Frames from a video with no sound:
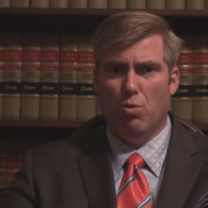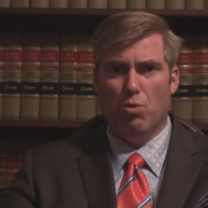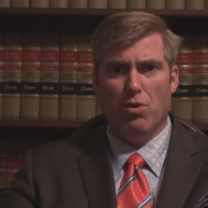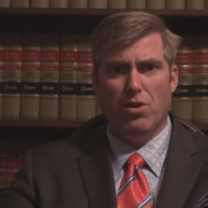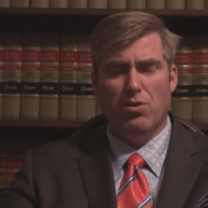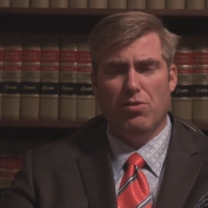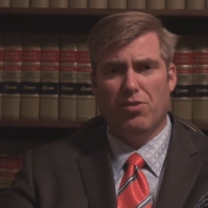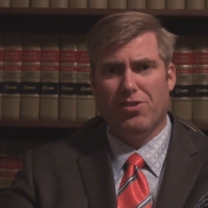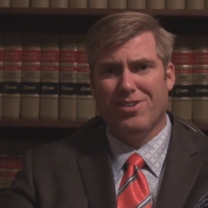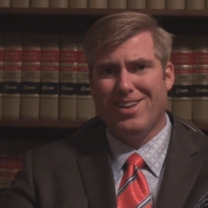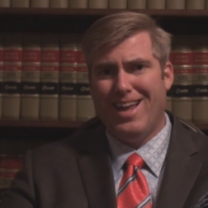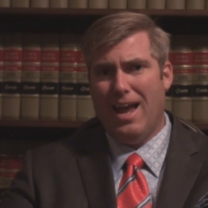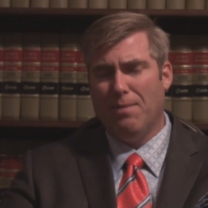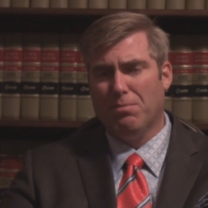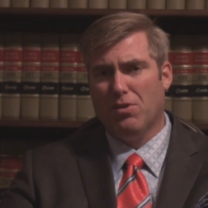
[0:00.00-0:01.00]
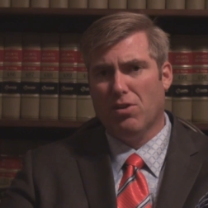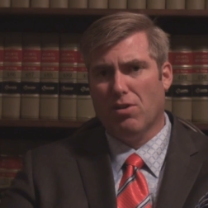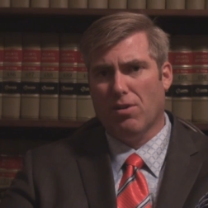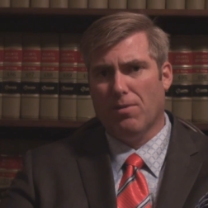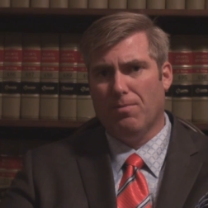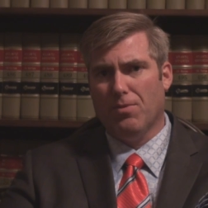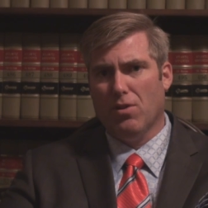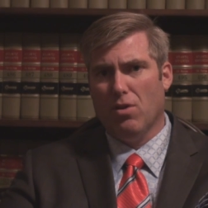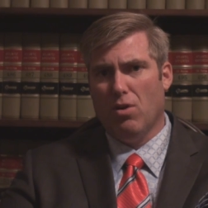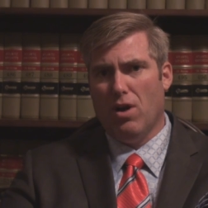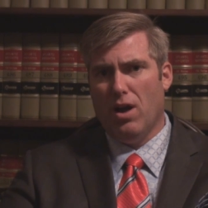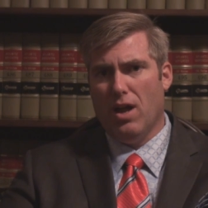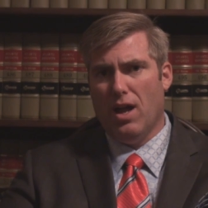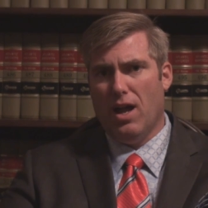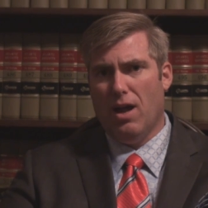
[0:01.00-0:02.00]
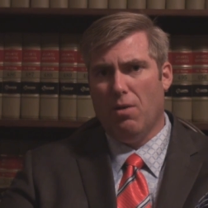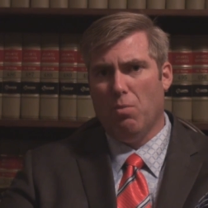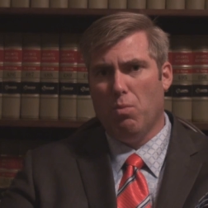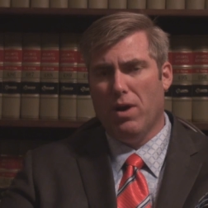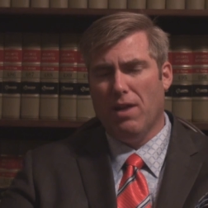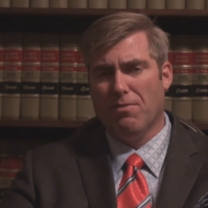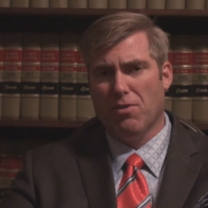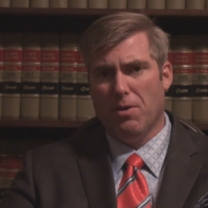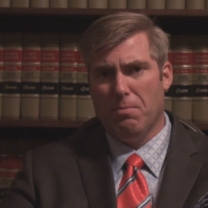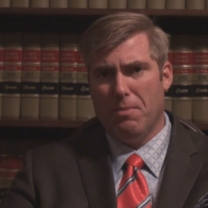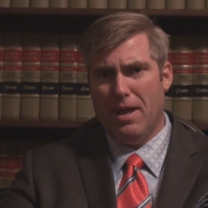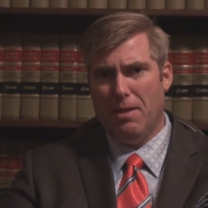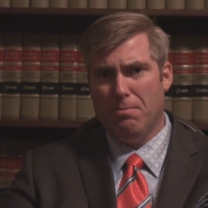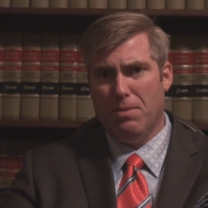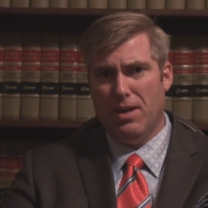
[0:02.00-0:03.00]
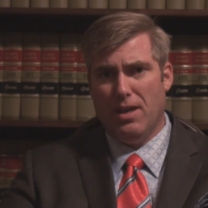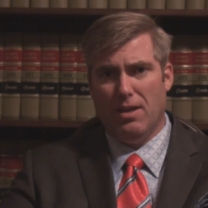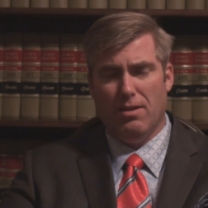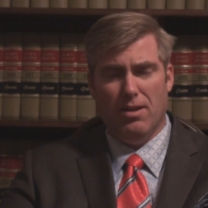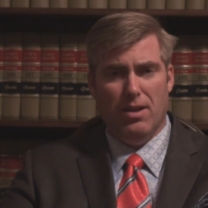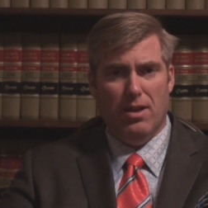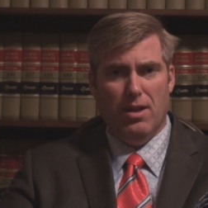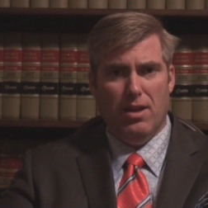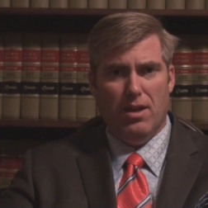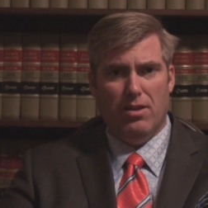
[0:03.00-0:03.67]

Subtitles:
or you slapped her, whatever it may be,